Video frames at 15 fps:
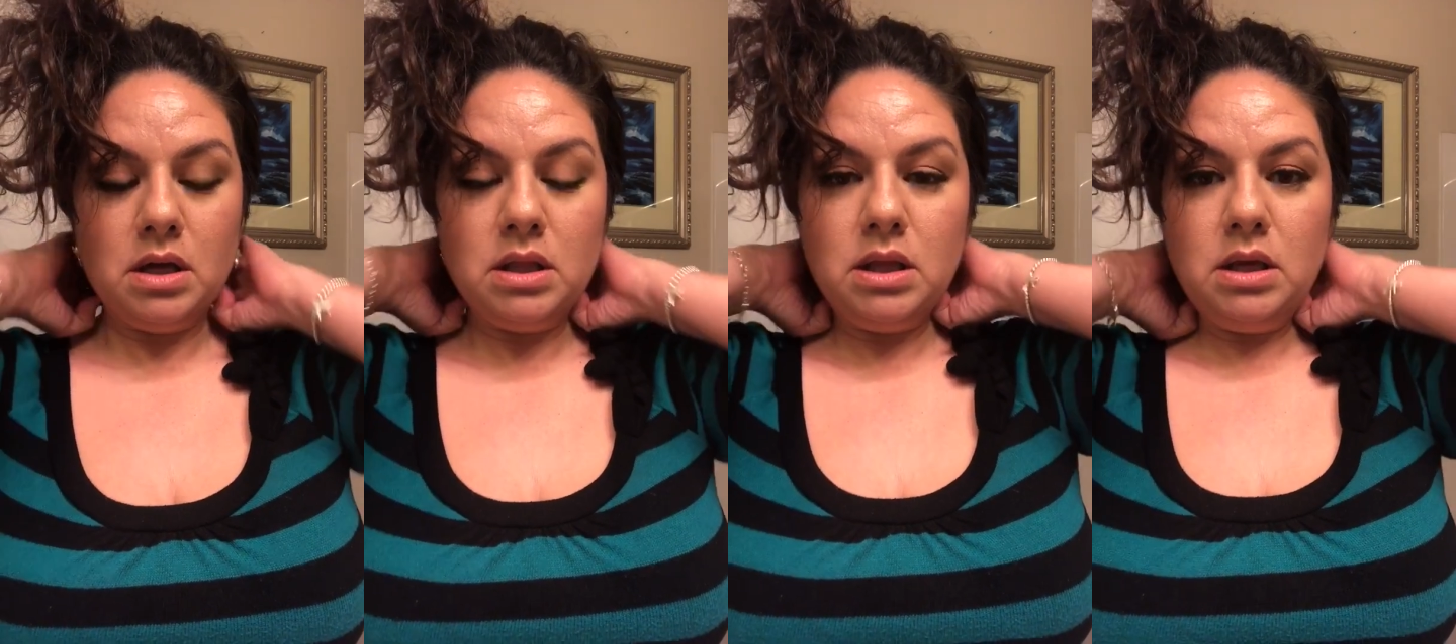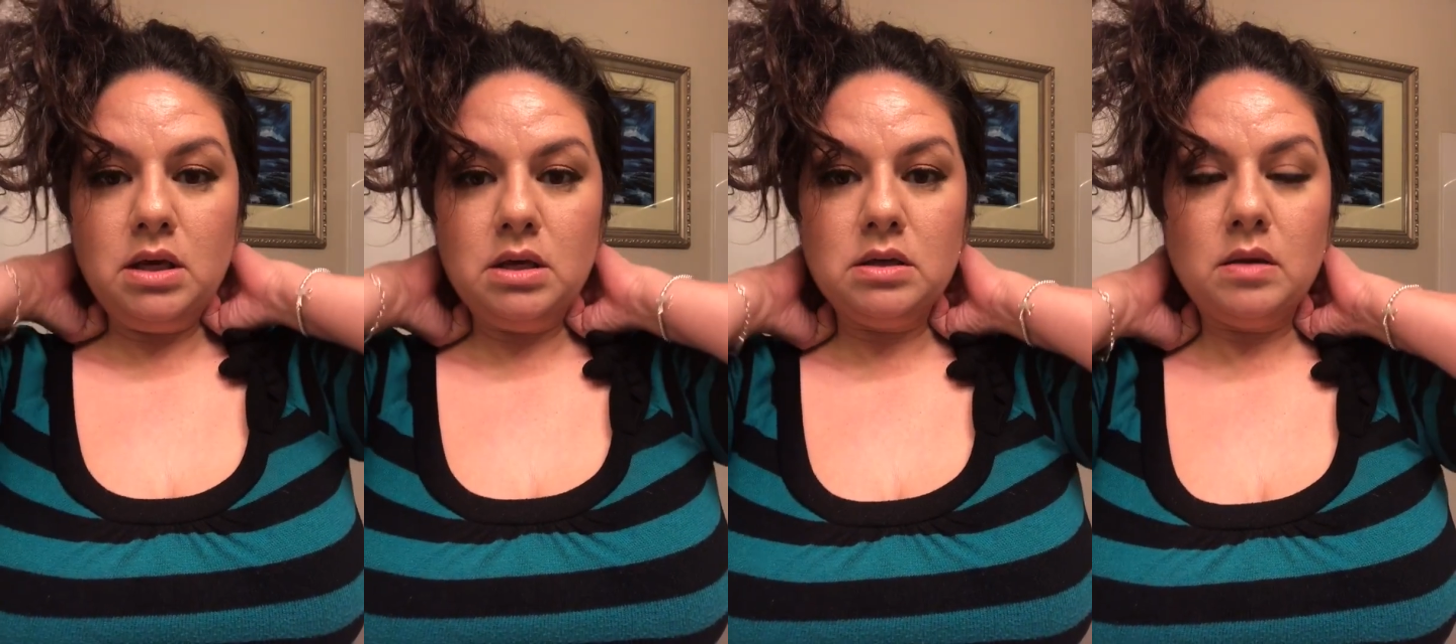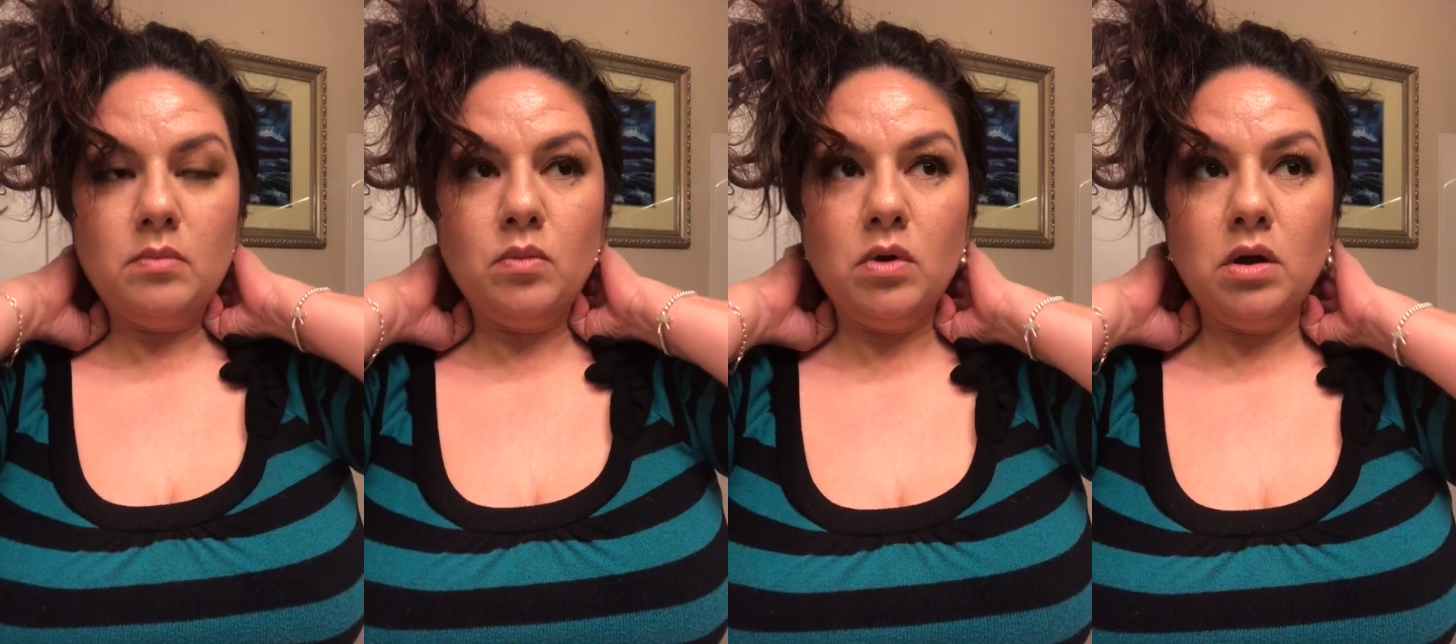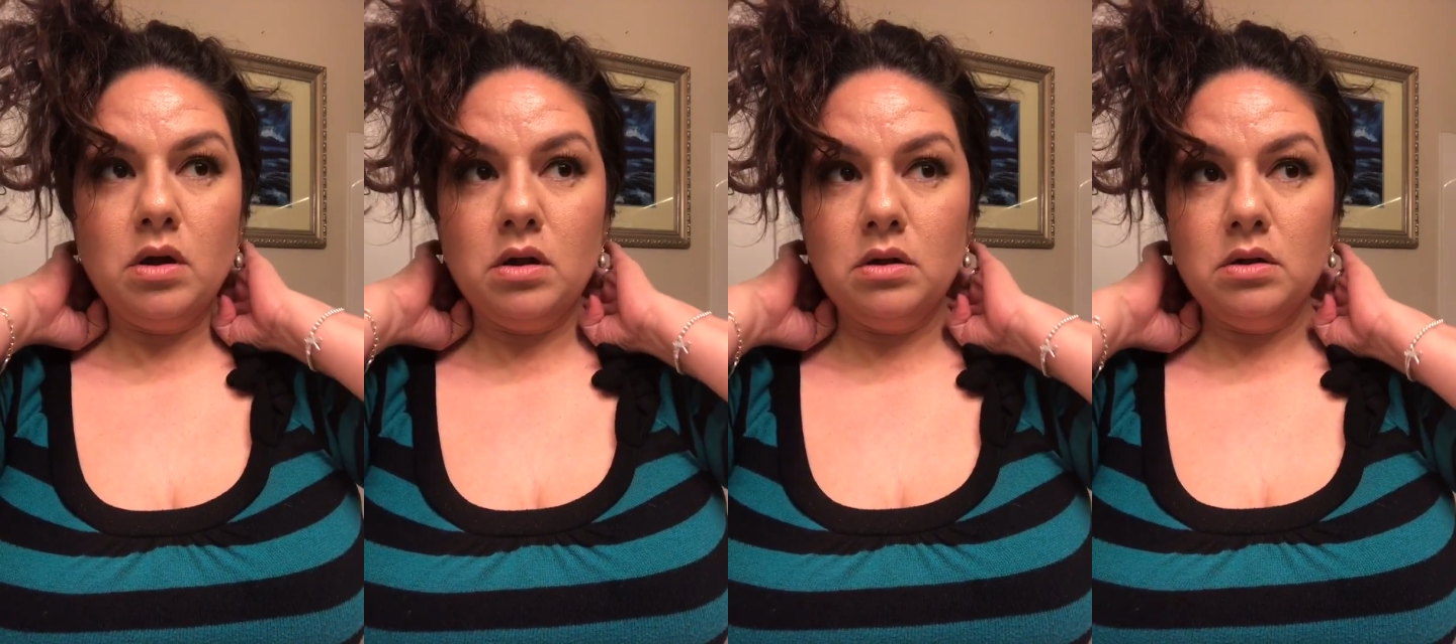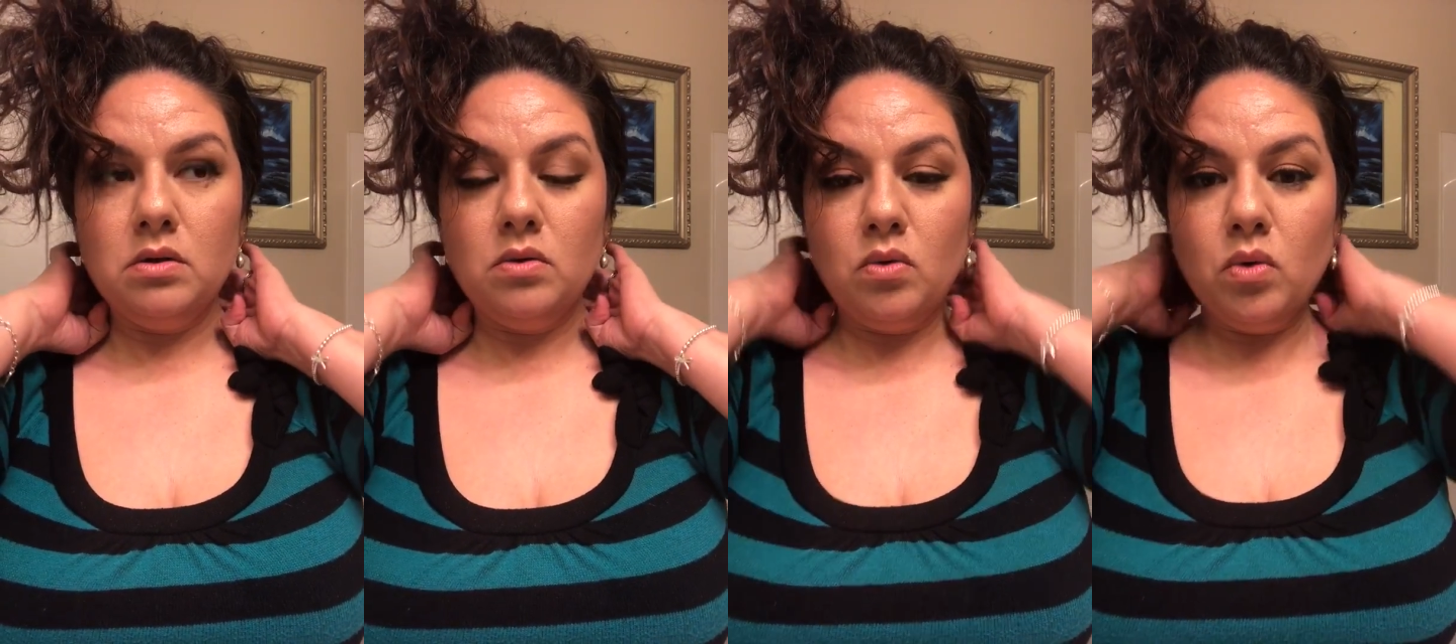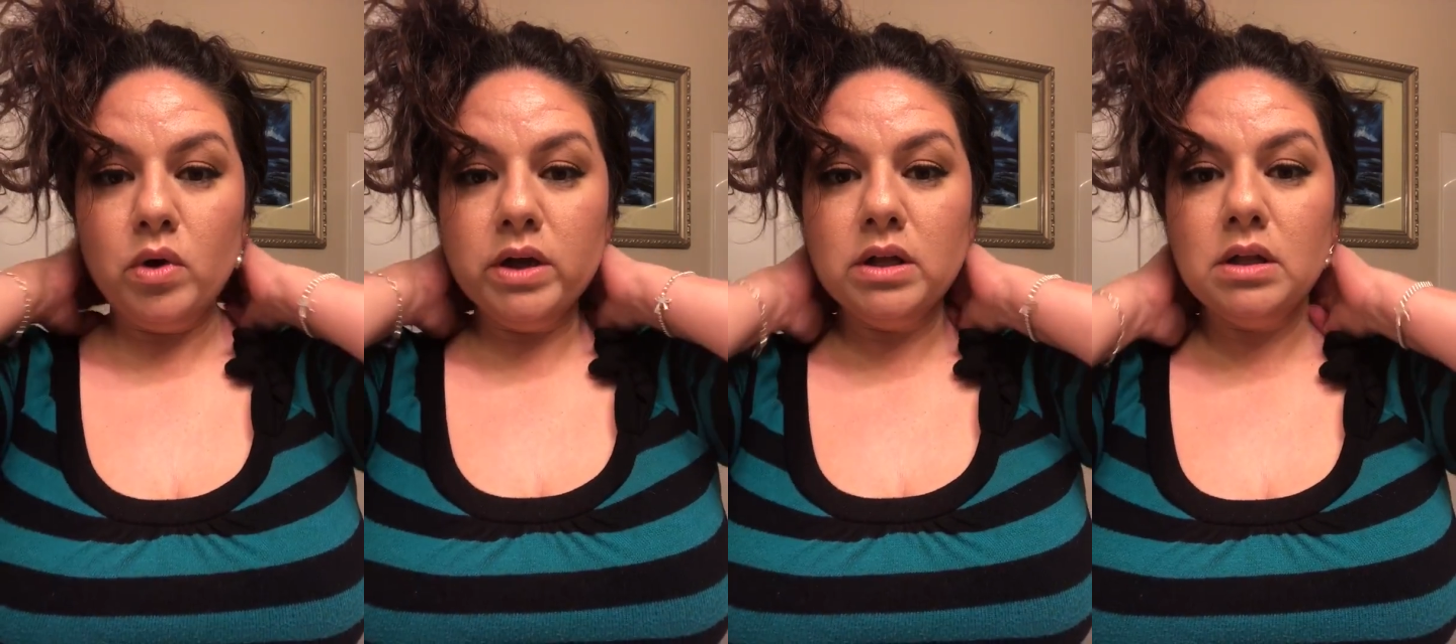I think because I'm a little
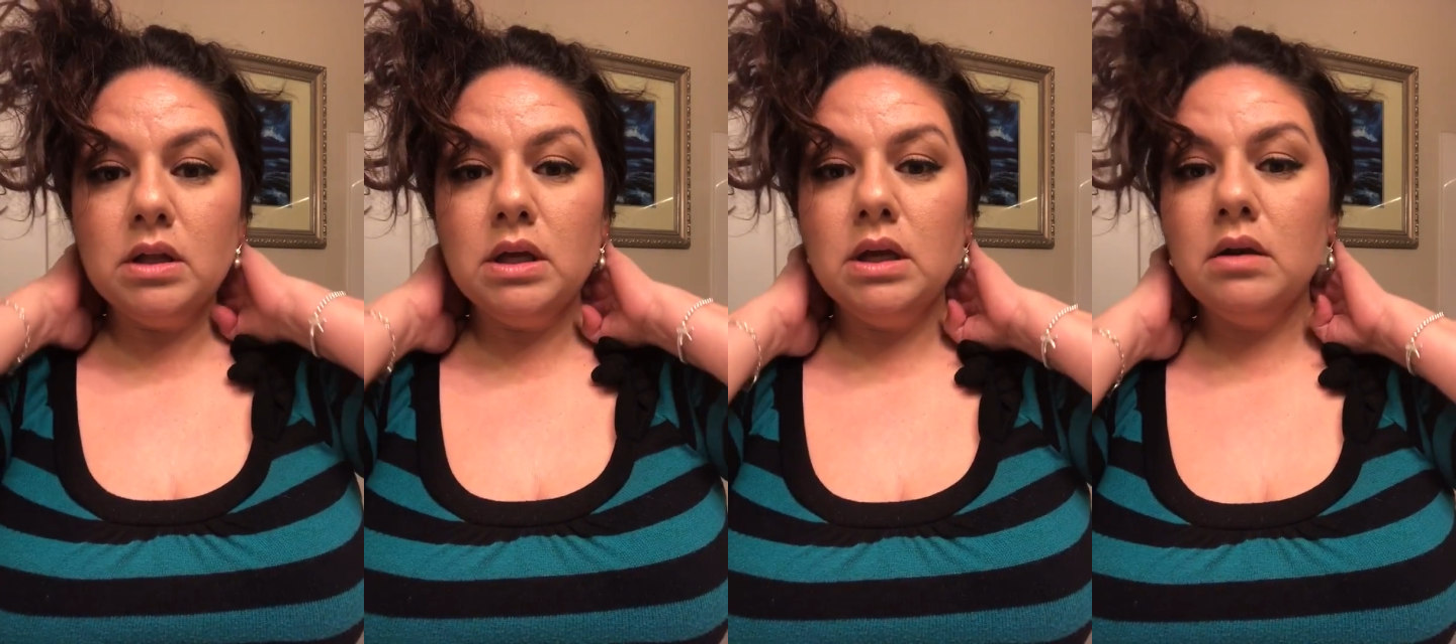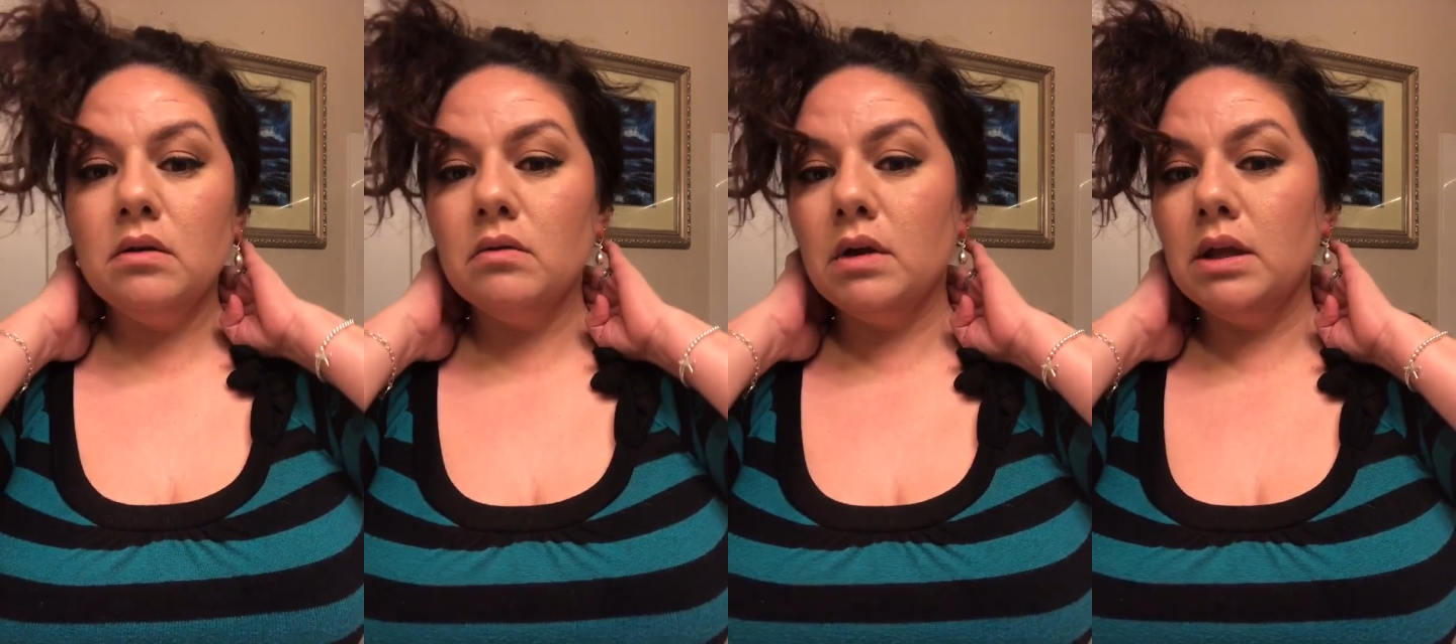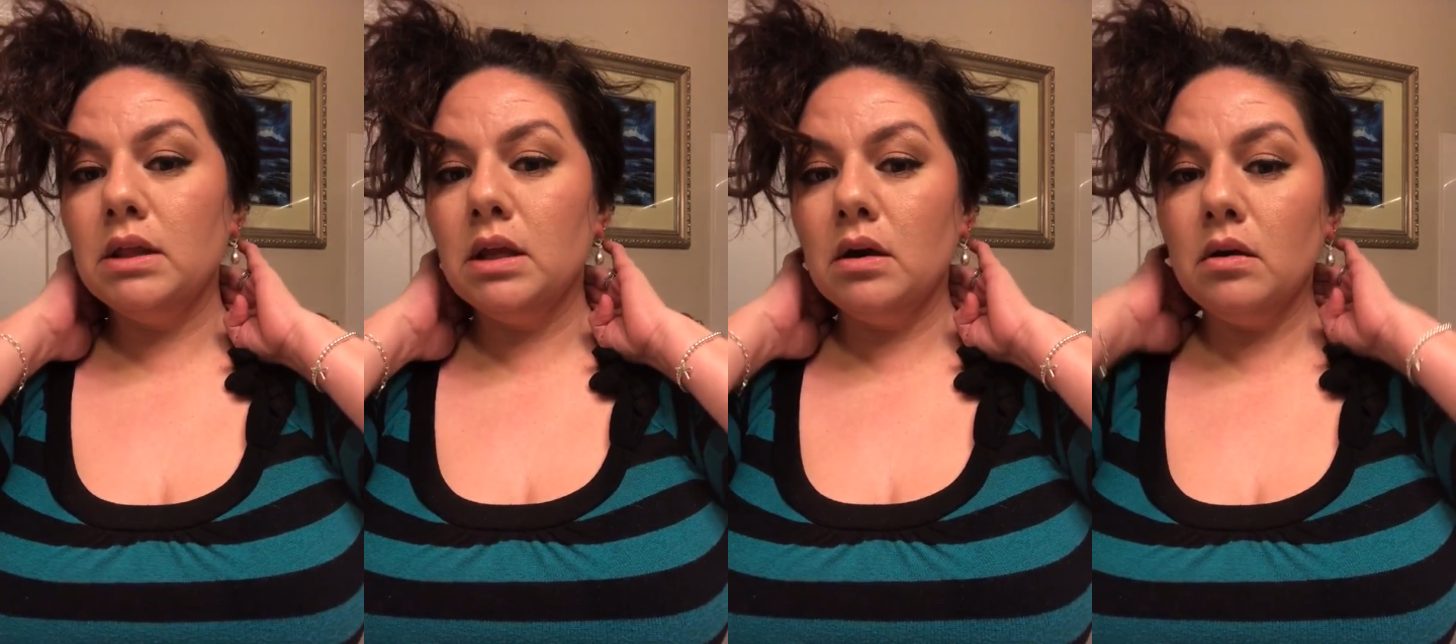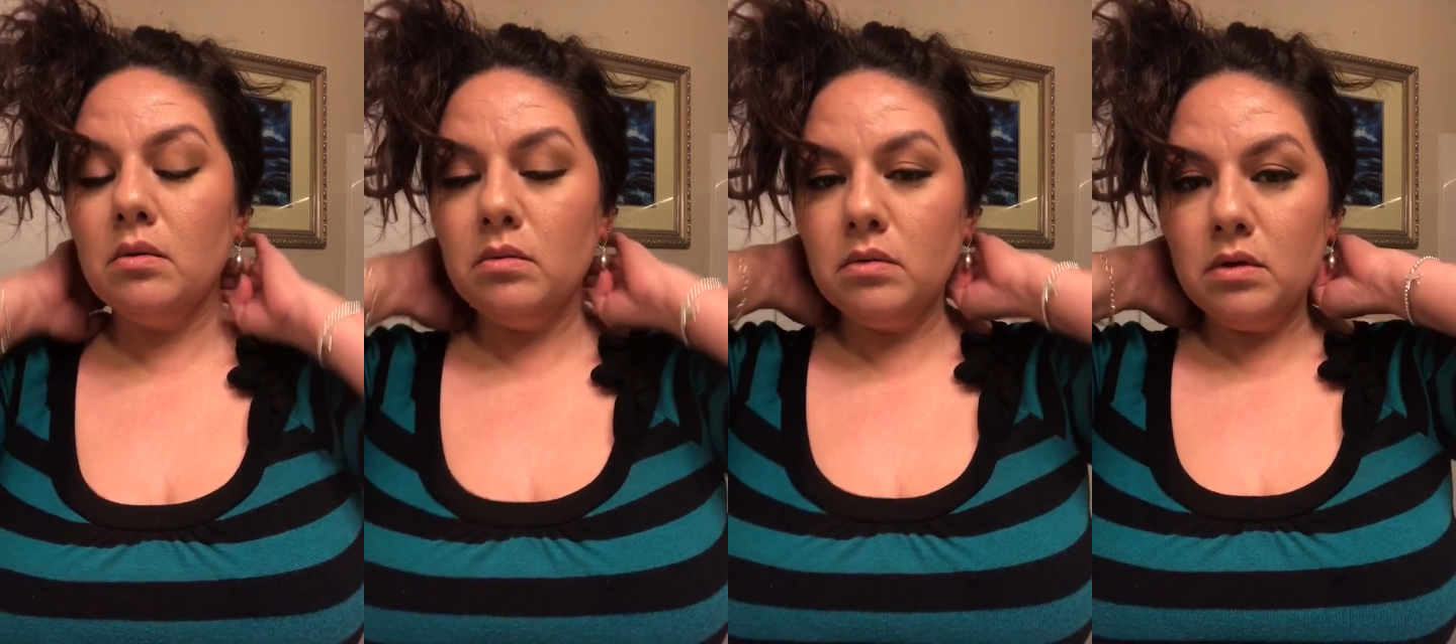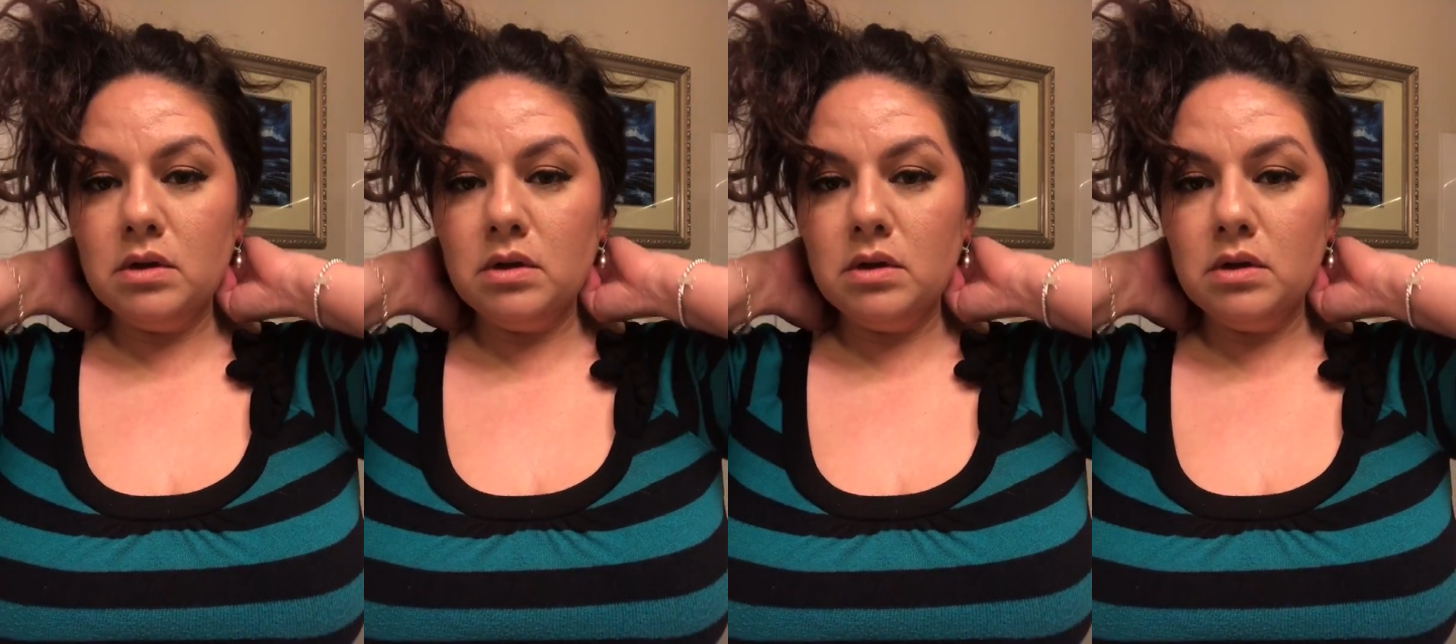oily right there,